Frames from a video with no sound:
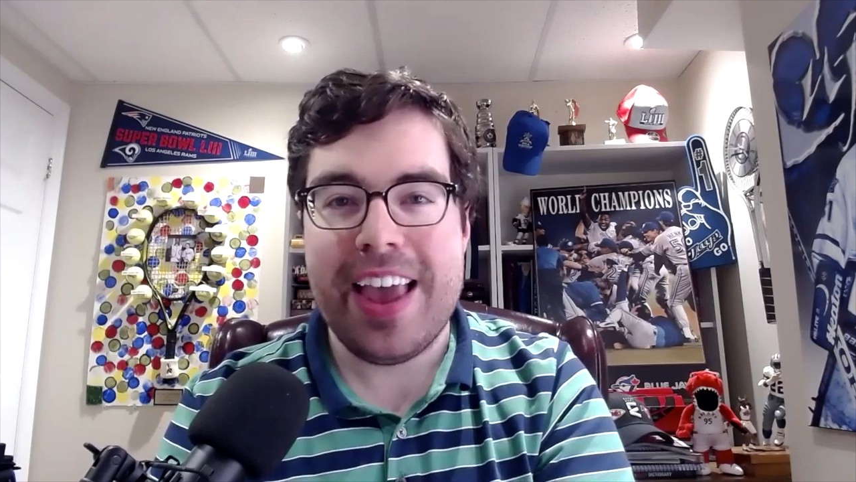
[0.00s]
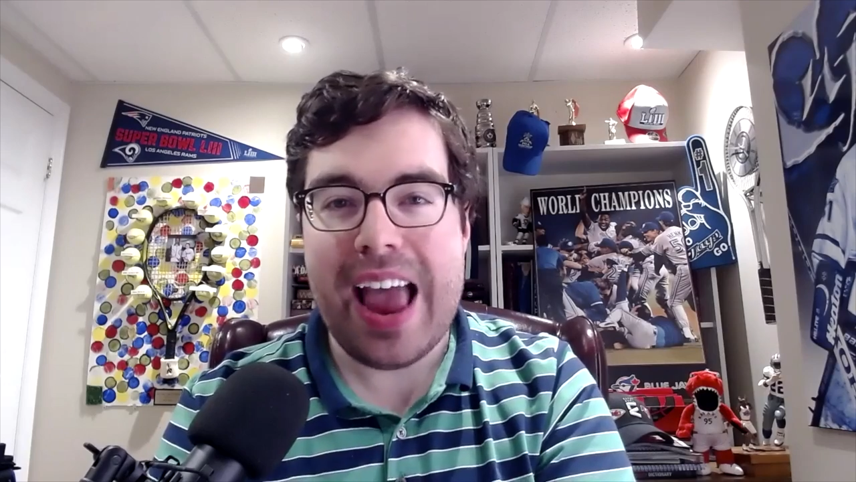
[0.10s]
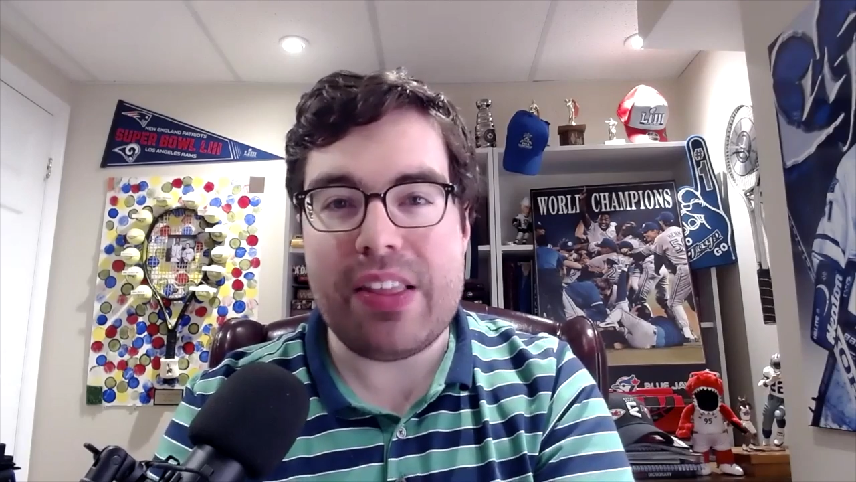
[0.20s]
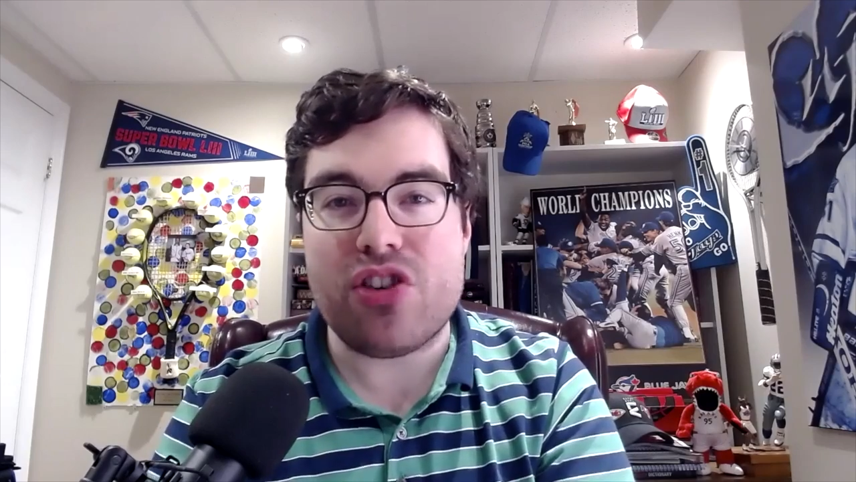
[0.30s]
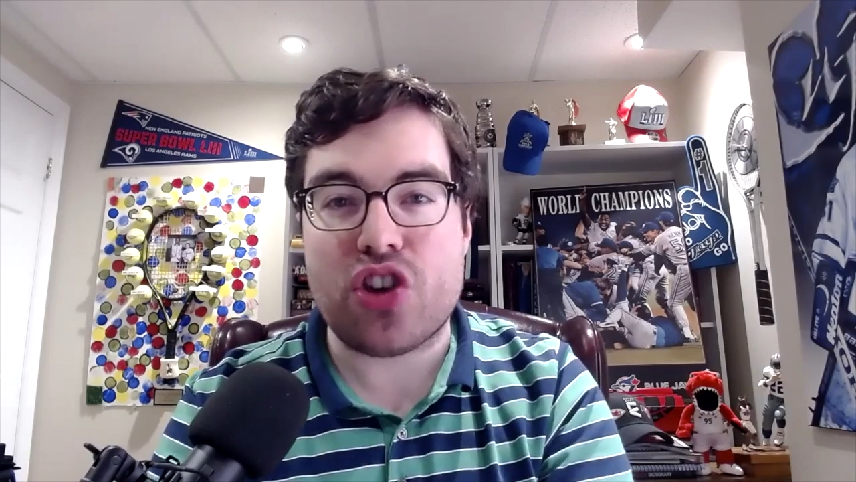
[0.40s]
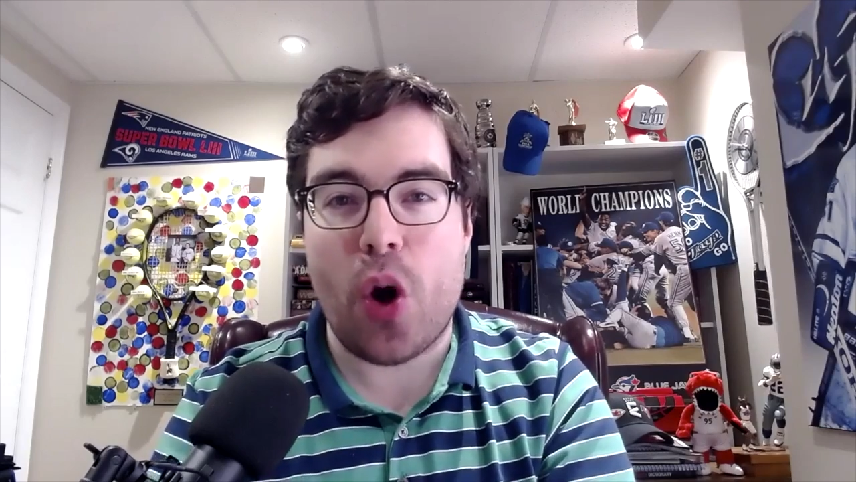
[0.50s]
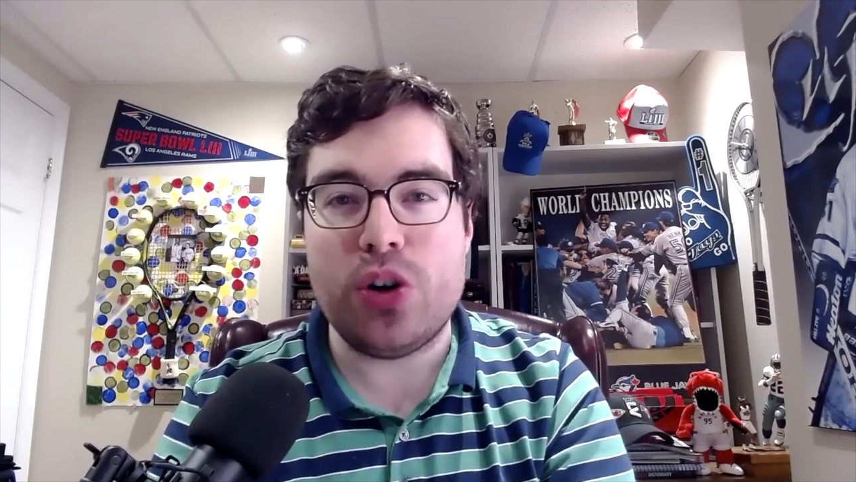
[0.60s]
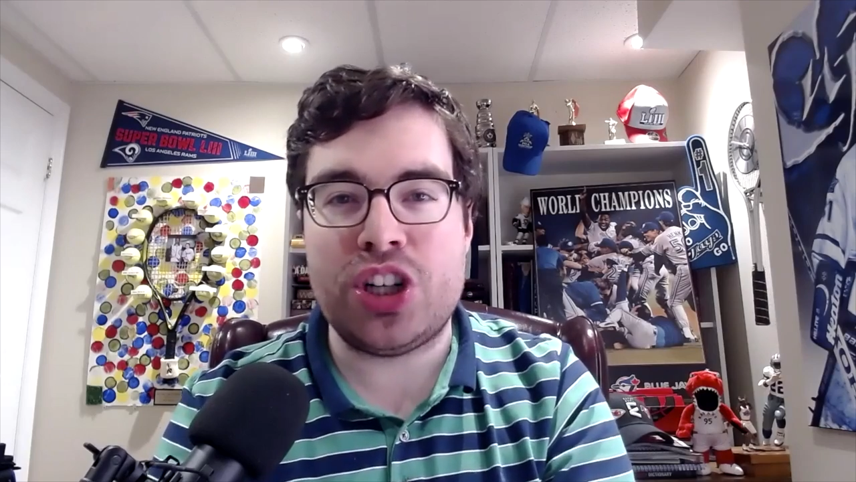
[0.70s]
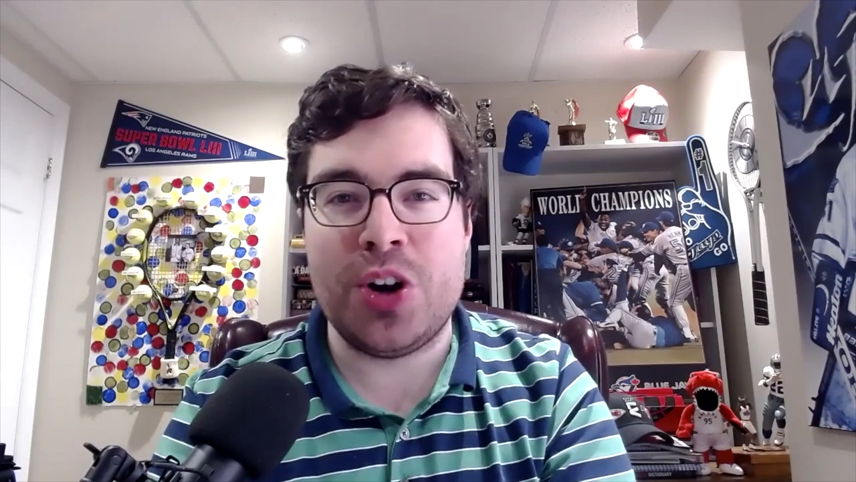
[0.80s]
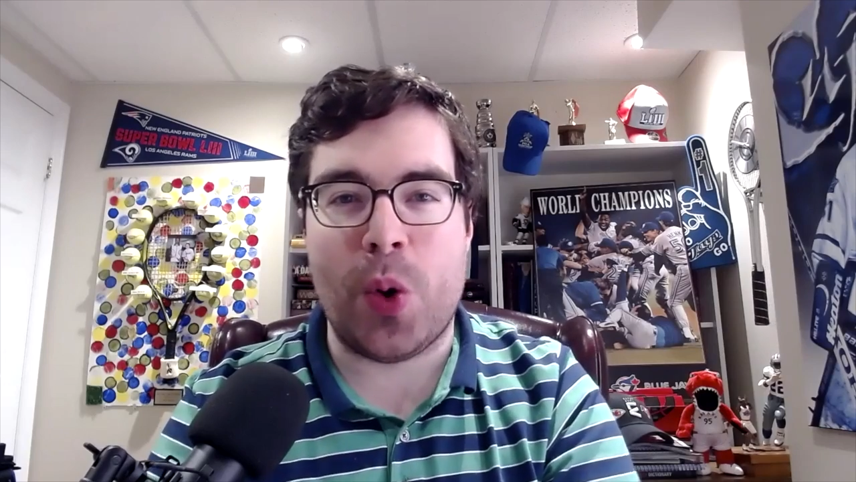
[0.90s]
and the
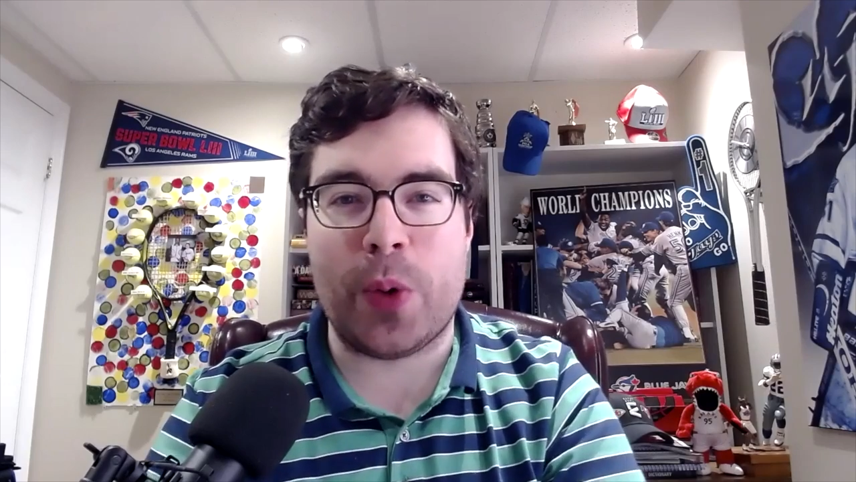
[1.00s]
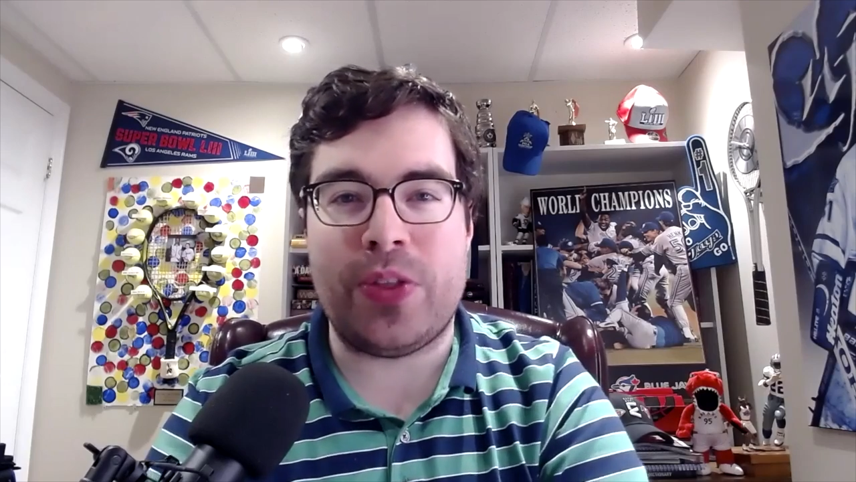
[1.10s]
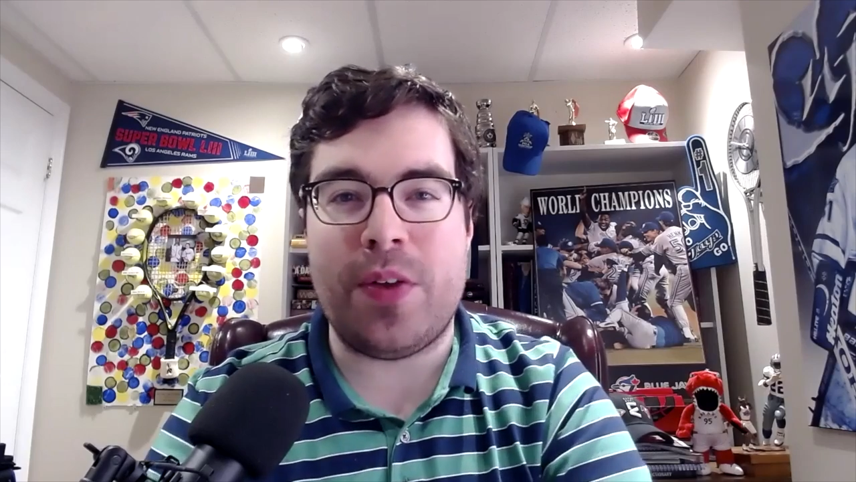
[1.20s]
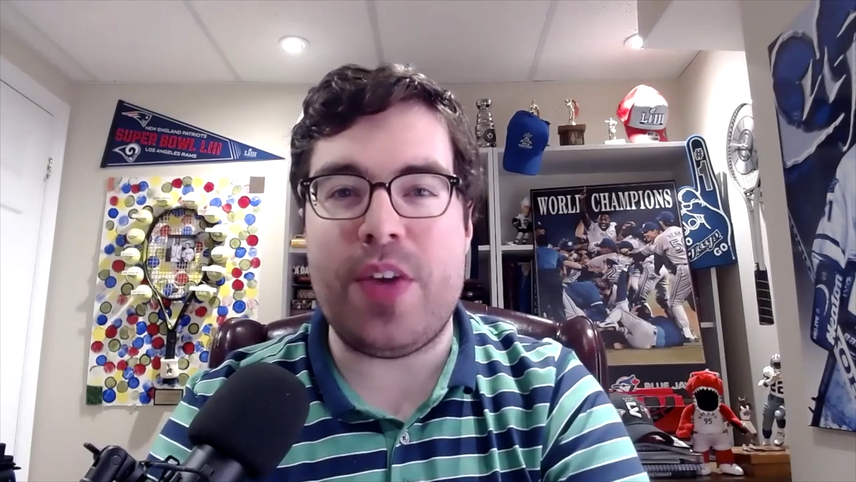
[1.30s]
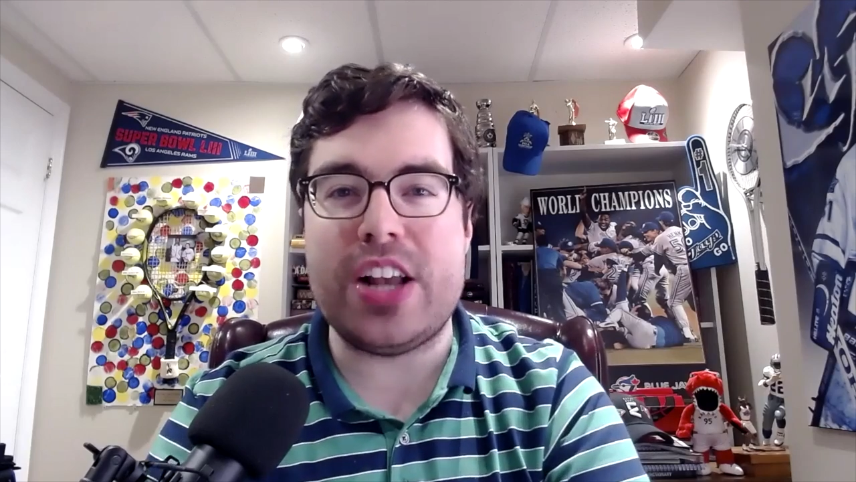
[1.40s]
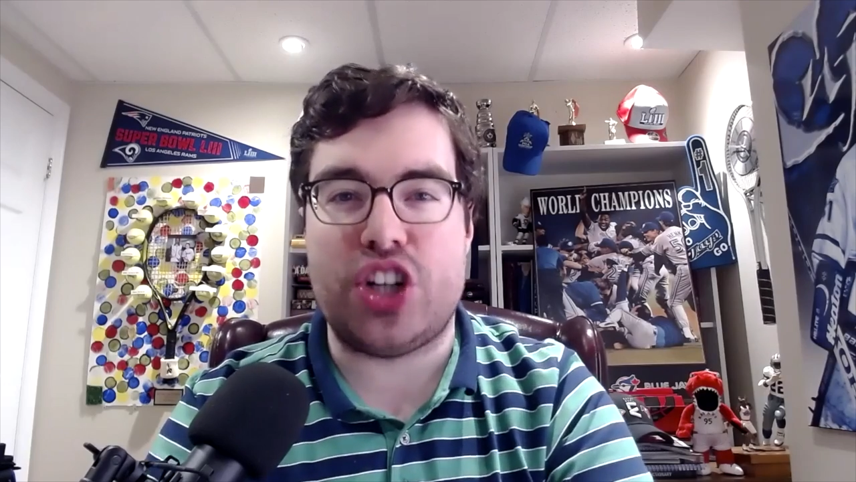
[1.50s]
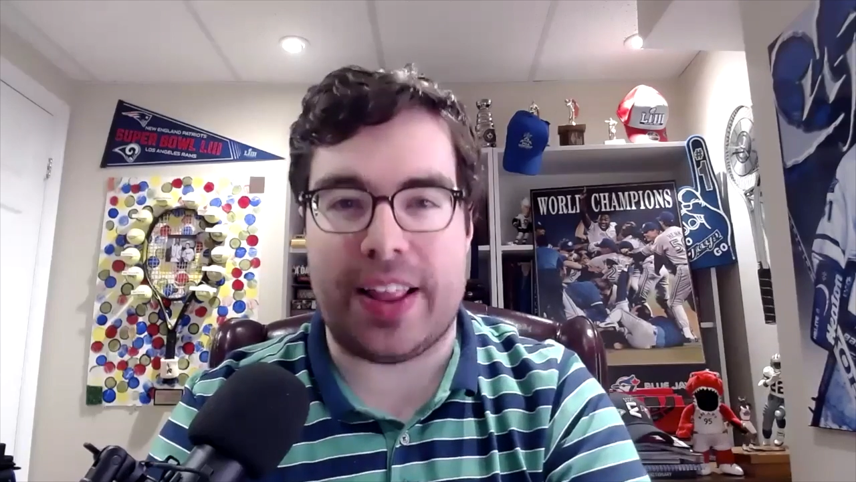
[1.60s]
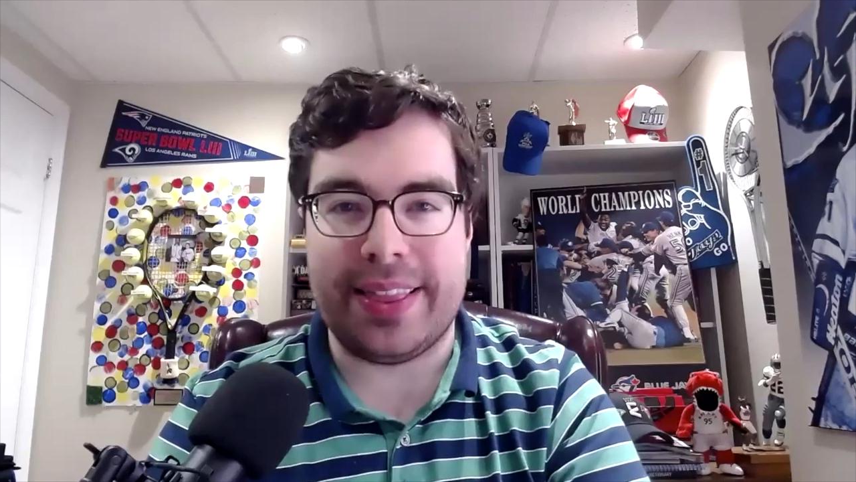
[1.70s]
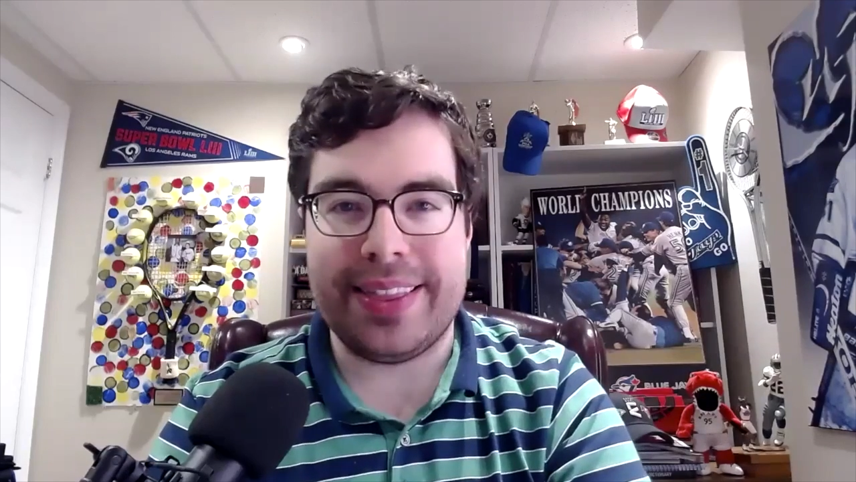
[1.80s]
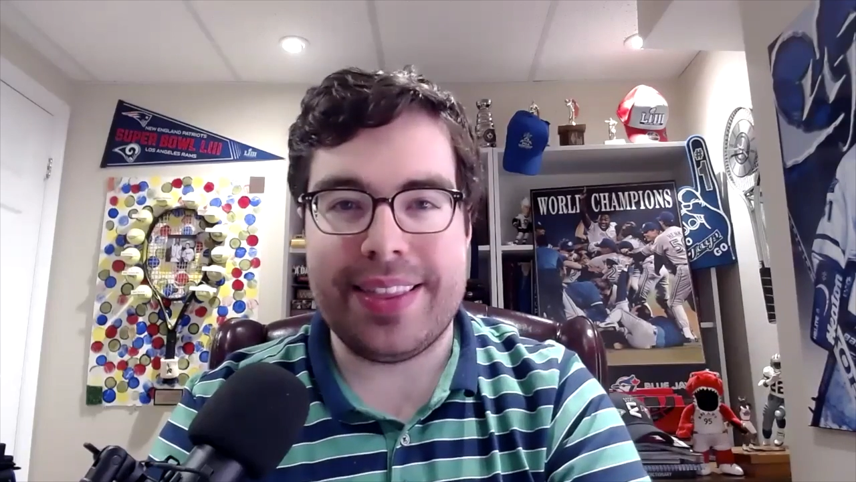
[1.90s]
Scotia North Division.